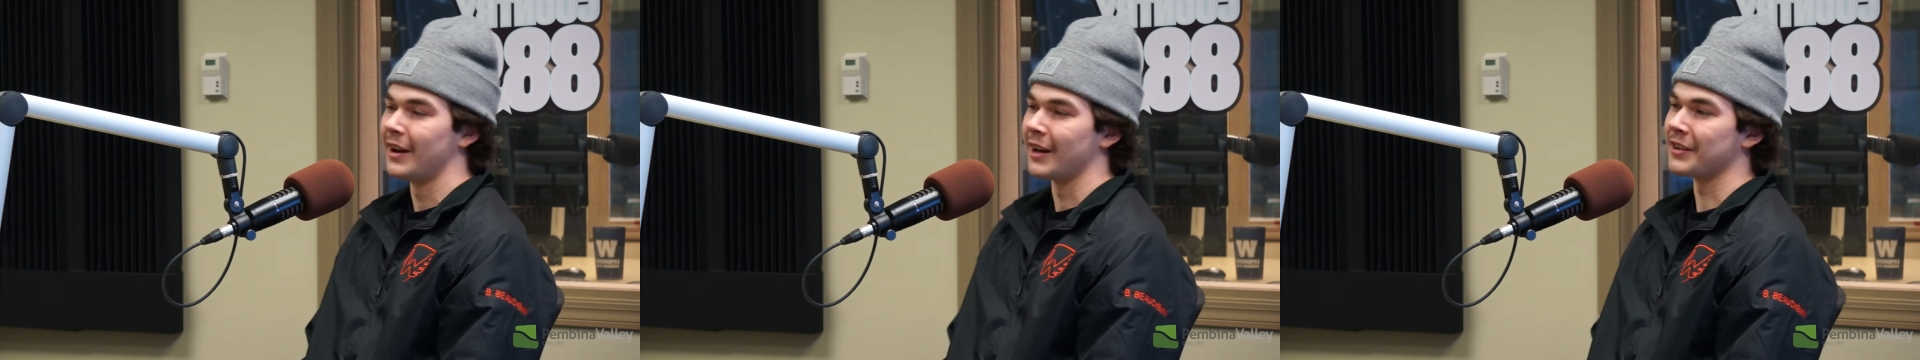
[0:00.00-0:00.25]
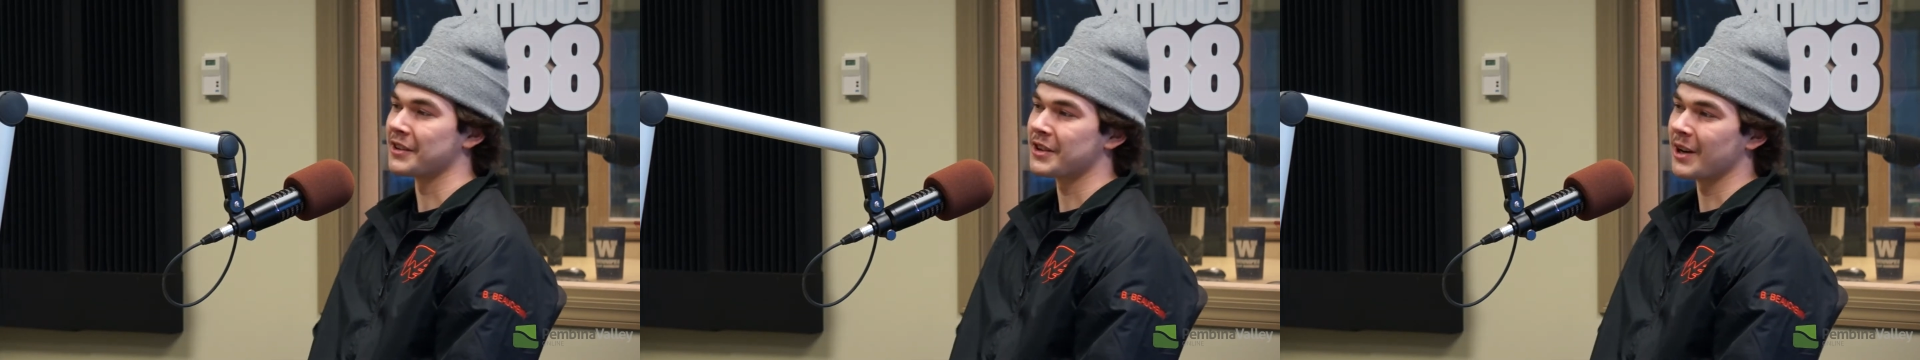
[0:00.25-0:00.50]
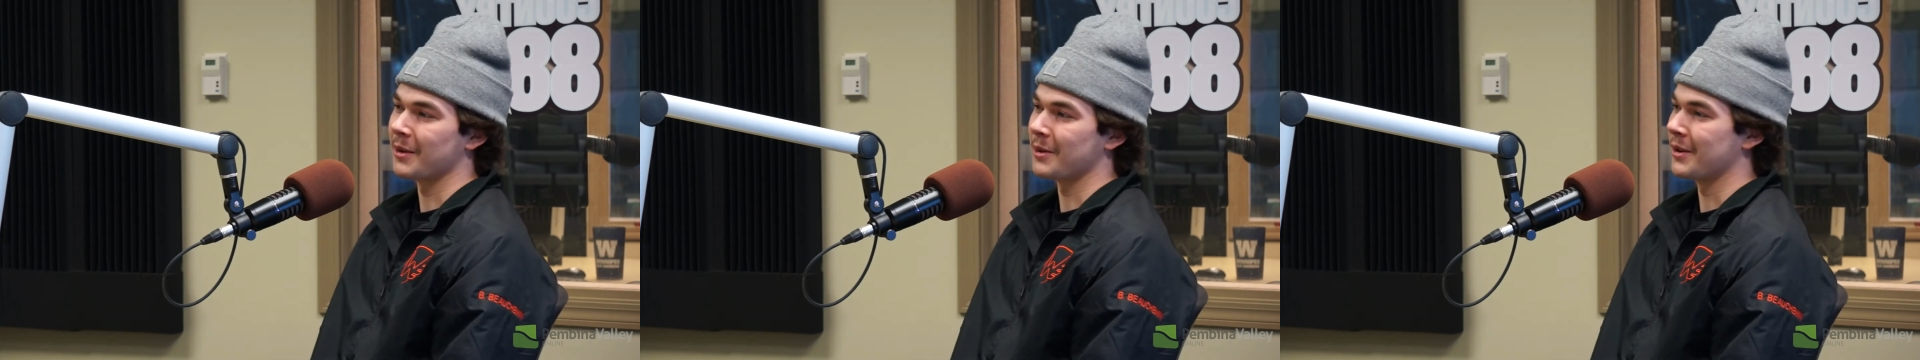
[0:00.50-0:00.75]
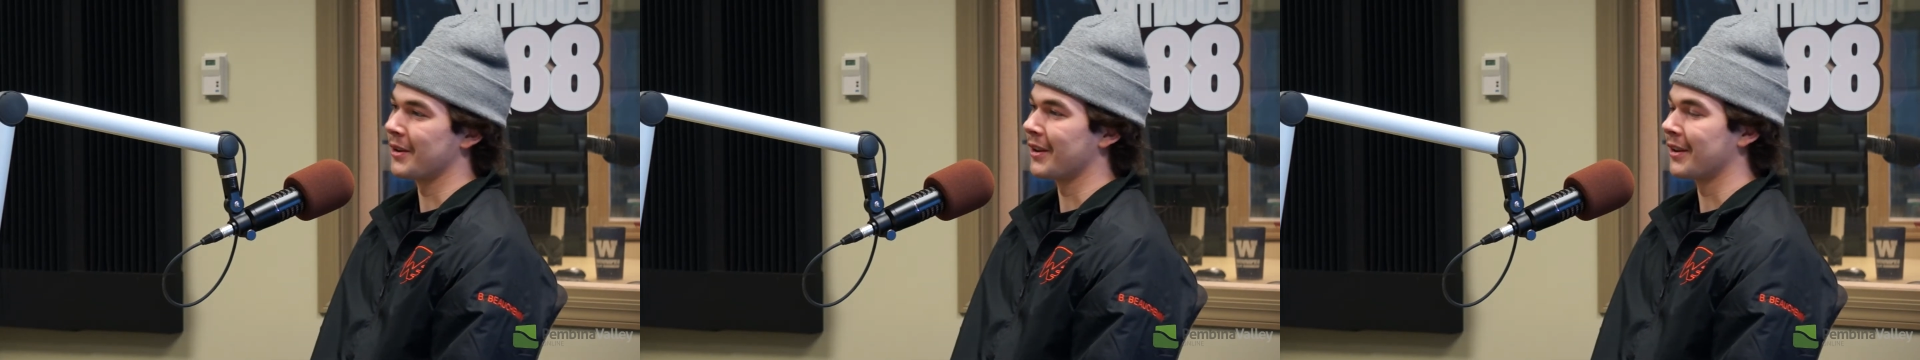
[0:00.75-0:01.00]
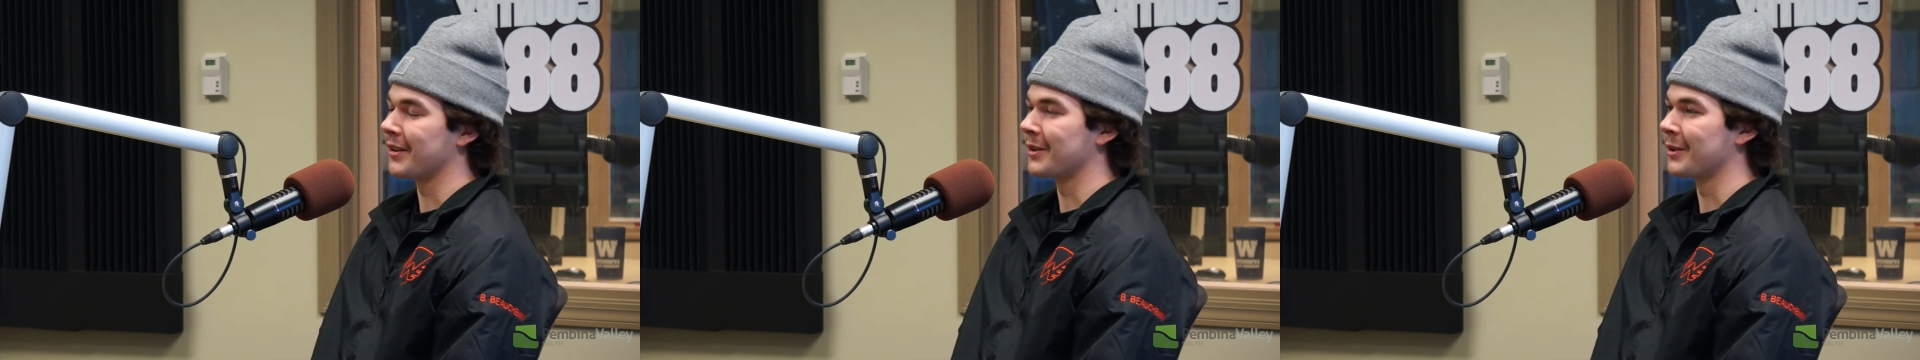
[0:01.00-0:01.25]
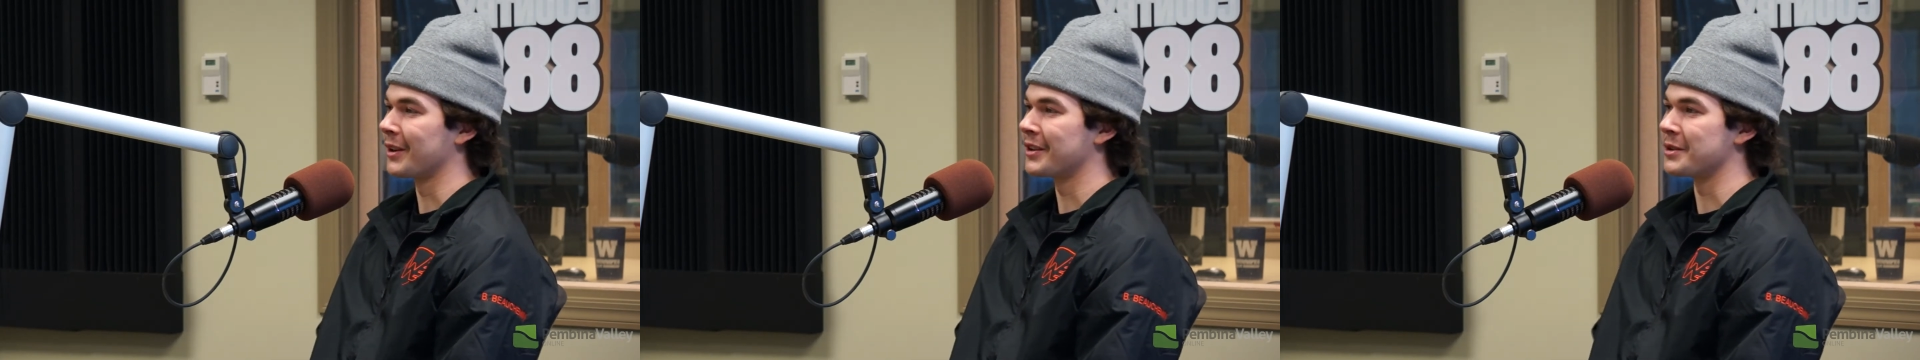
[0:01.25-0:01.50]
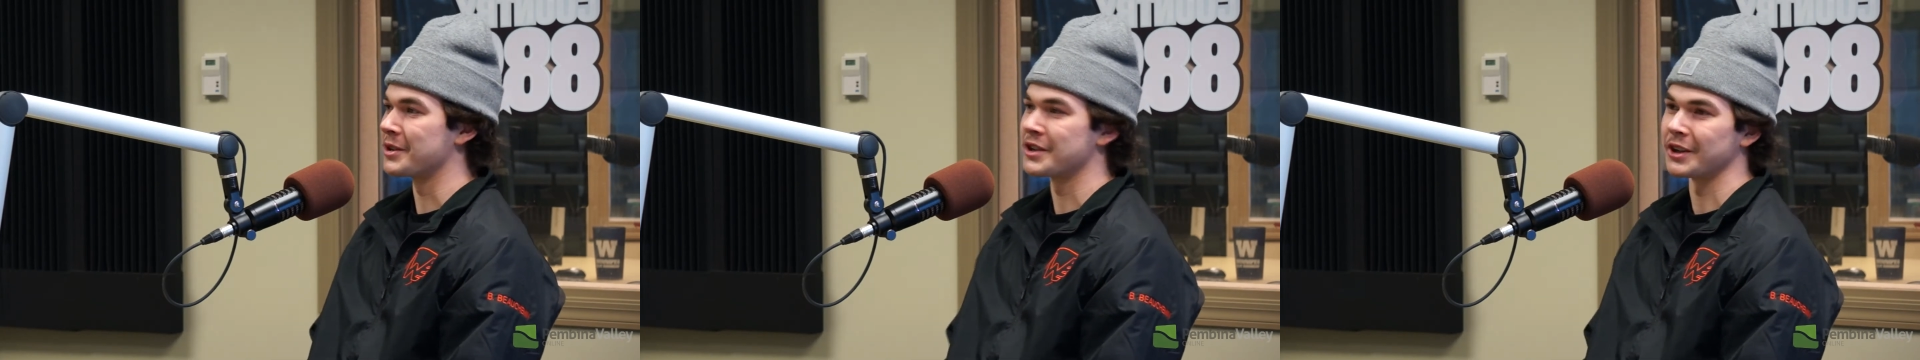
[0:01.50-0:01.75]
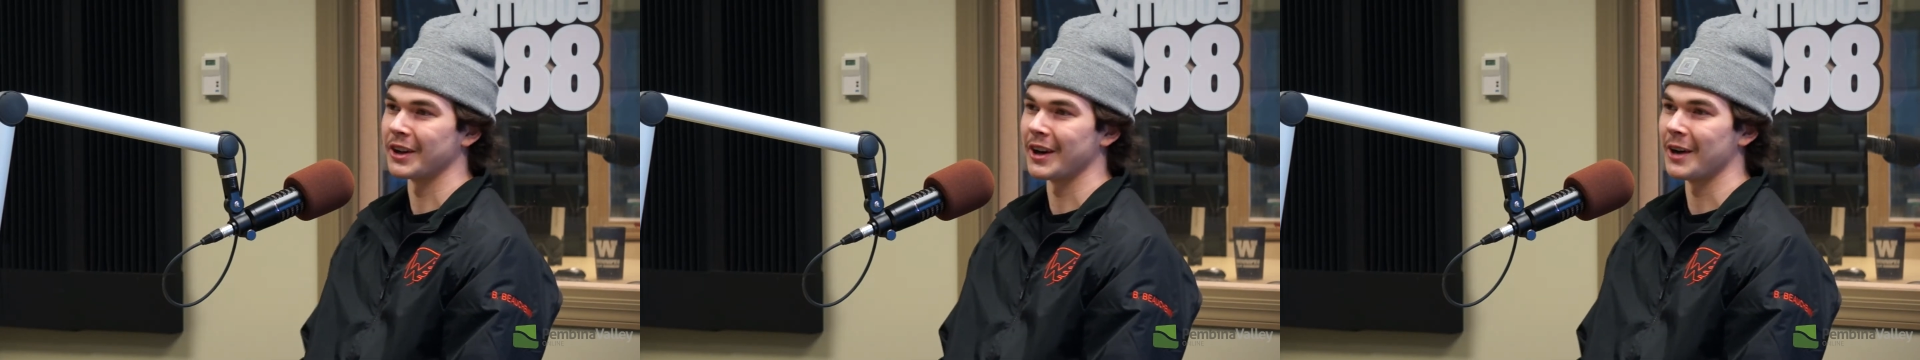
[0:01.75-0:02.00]
At the start, we uh, weren't too
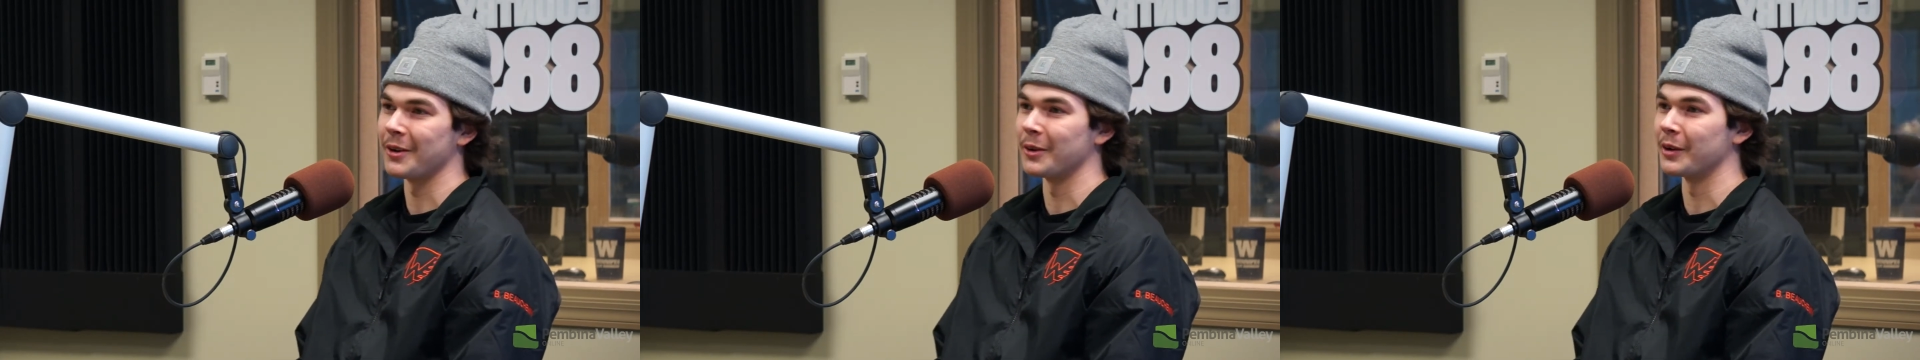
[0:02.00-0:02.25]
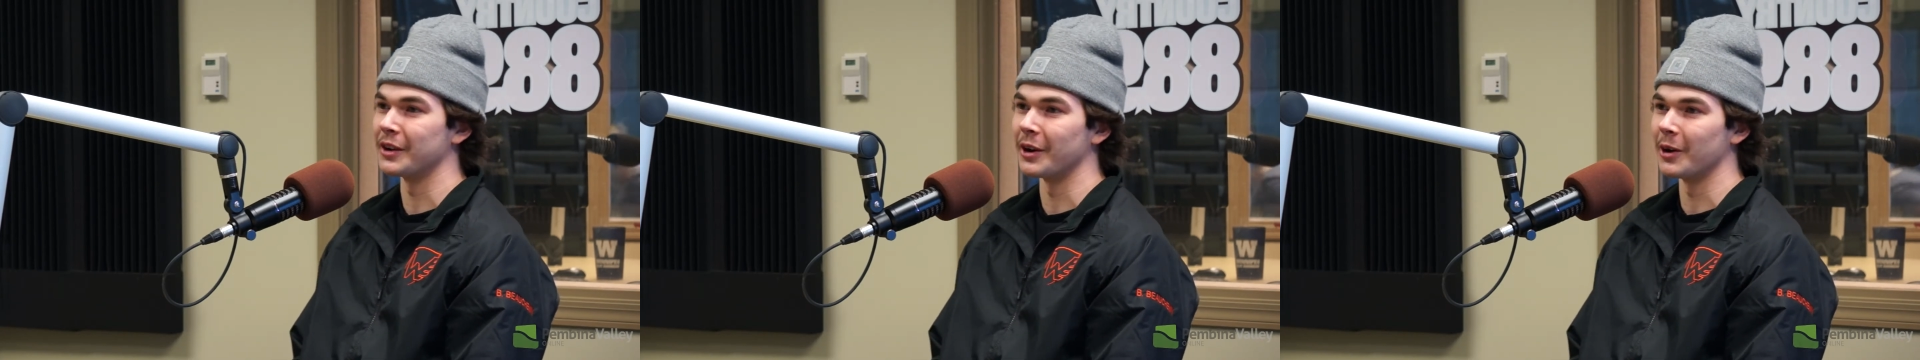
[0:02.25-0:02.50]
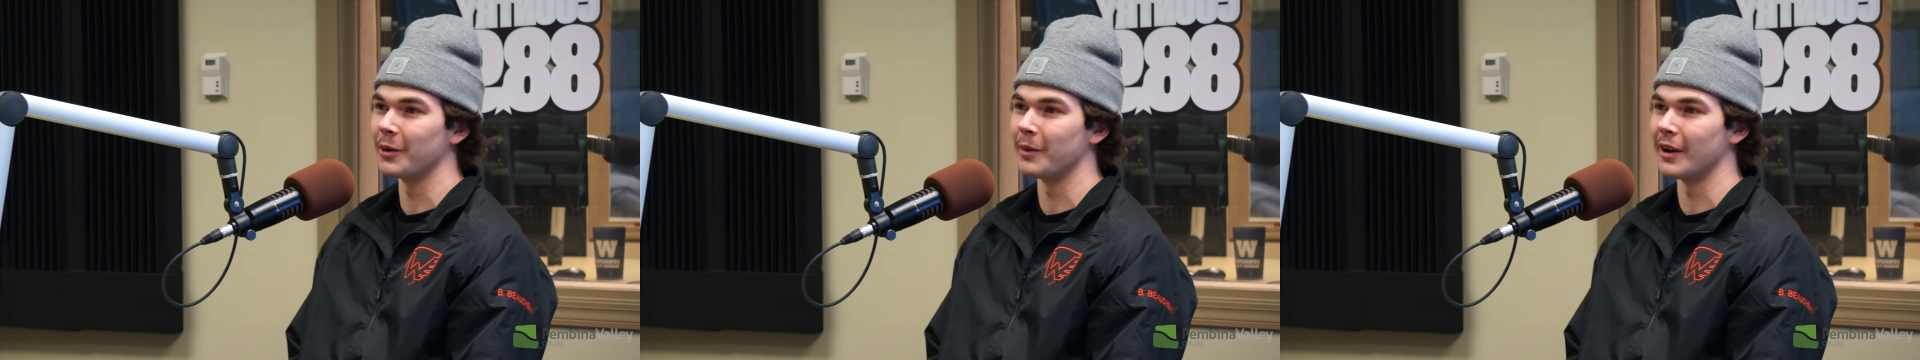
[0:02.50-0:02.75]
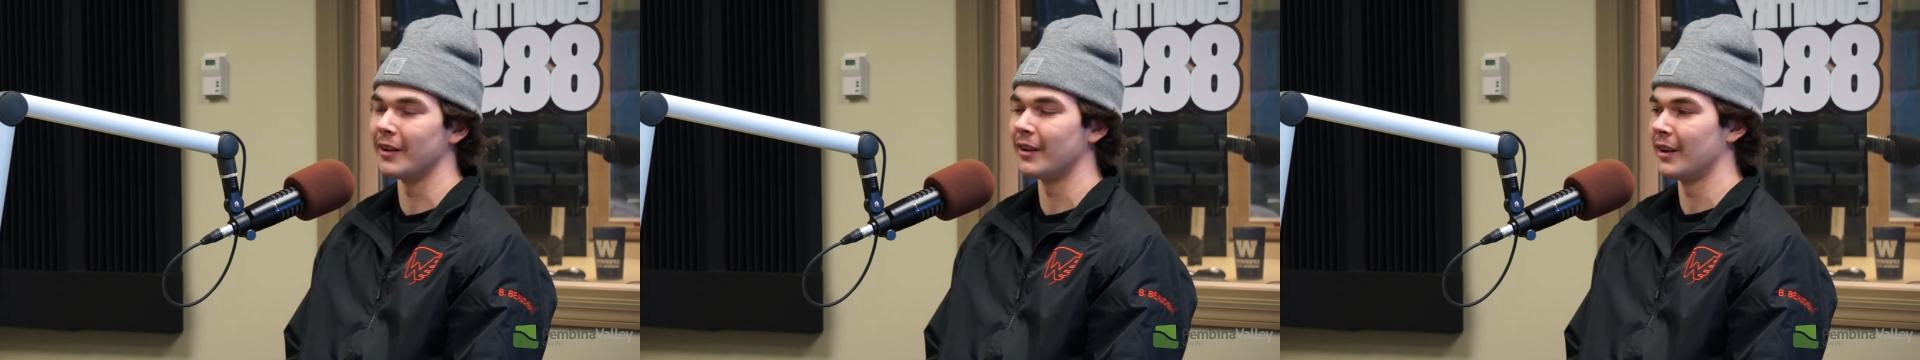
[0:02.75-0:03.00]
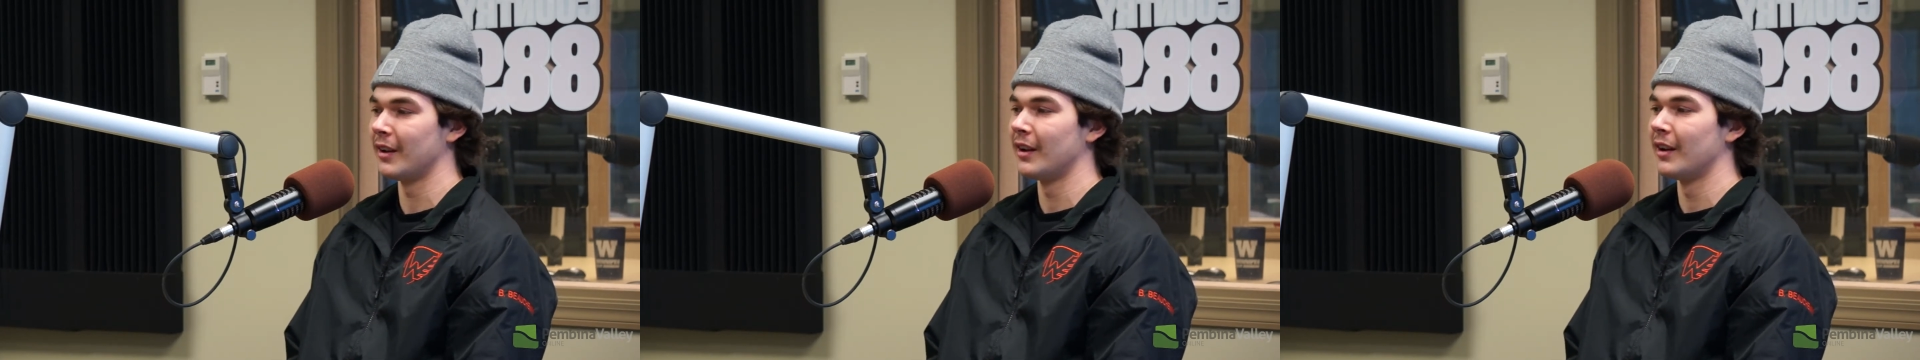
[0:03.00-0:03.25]
sure how it would go, but. Mm-hmm